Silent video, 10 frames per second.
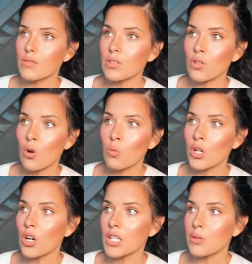
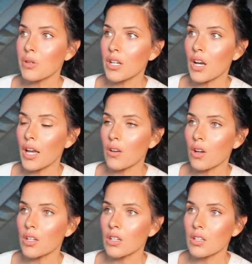We are keeping an eye
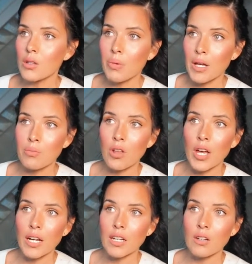on the
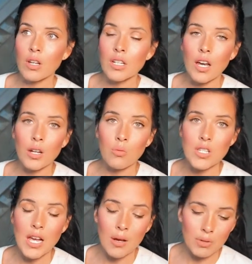pipeline and kind of
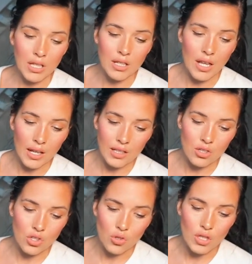what's happening in that
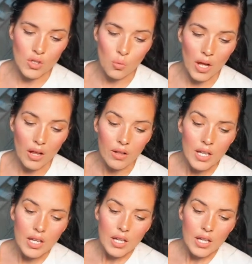industry as well.